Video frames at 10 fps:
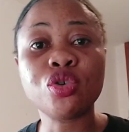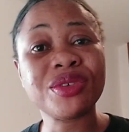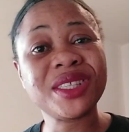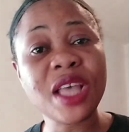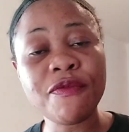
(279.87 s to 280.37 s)
to
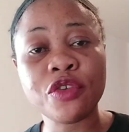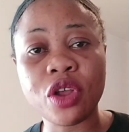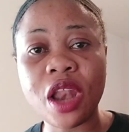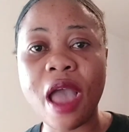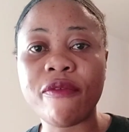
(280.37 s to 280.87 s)
save
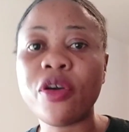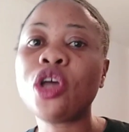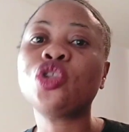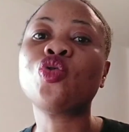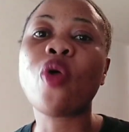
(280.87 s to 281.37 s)
your
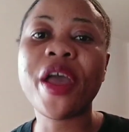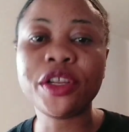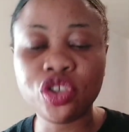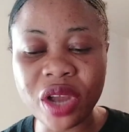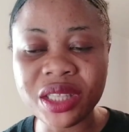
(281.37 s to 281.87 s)
life, to
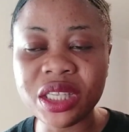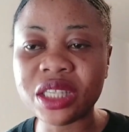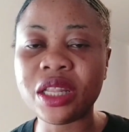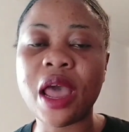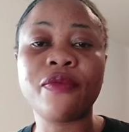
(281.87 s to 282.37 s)
enjoy
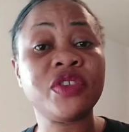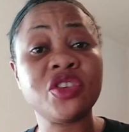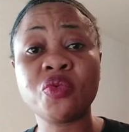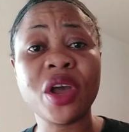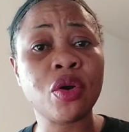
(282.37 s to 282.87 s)
this life
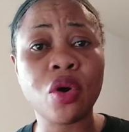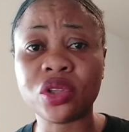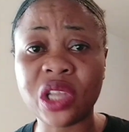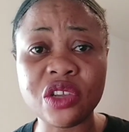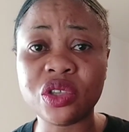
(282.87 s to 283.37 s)
till where
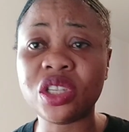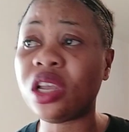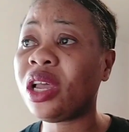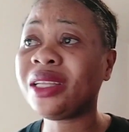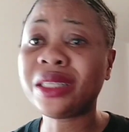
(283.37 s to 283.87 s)
God tell you
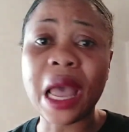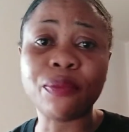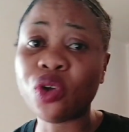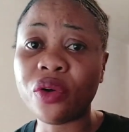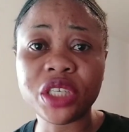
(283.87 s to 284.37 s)
say
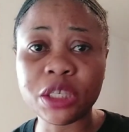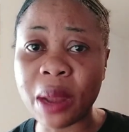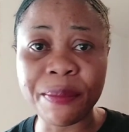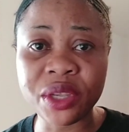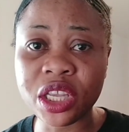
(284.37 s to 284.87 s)
time don't reach
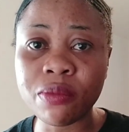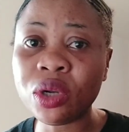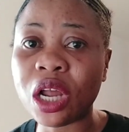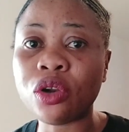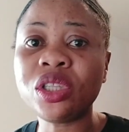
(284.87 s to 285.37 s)
my picking.
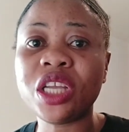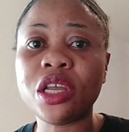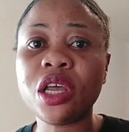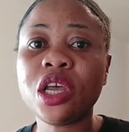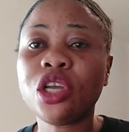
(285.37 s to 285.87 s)
Muna not
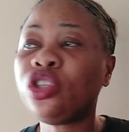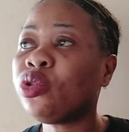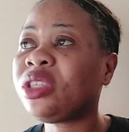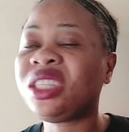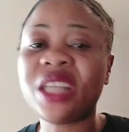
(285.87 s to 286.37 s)
they
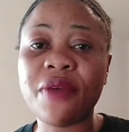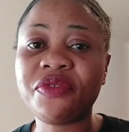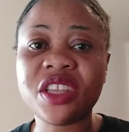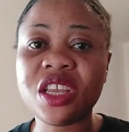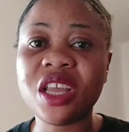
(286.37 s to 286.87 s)
use
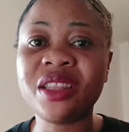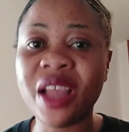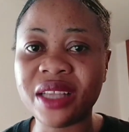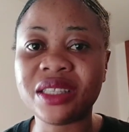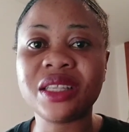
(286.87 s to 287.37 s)

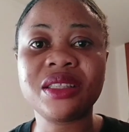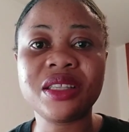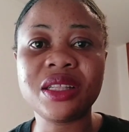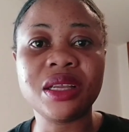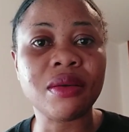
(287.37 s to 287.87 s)
deftness
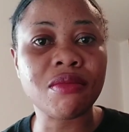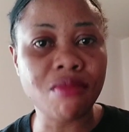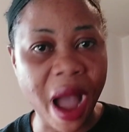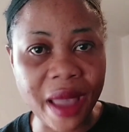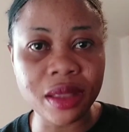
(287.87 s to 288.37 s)
till they
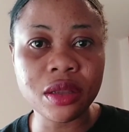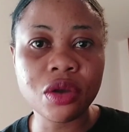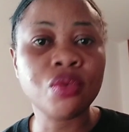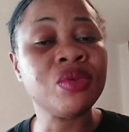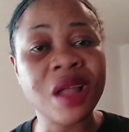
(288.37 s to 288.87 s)
buy
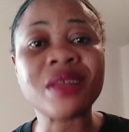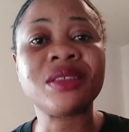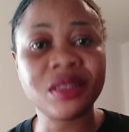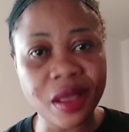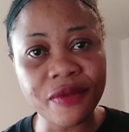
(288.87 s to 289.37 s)
una
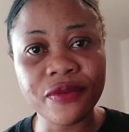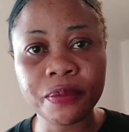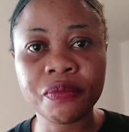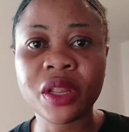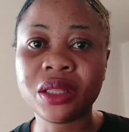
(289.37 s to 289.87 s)
self.
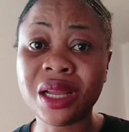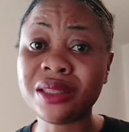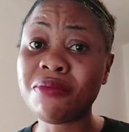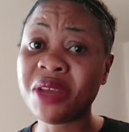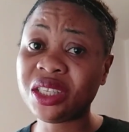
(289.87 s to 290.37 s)
Now
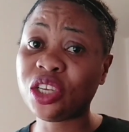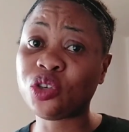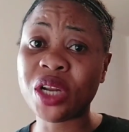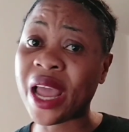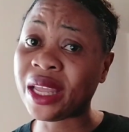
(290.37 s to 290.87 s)
the message when I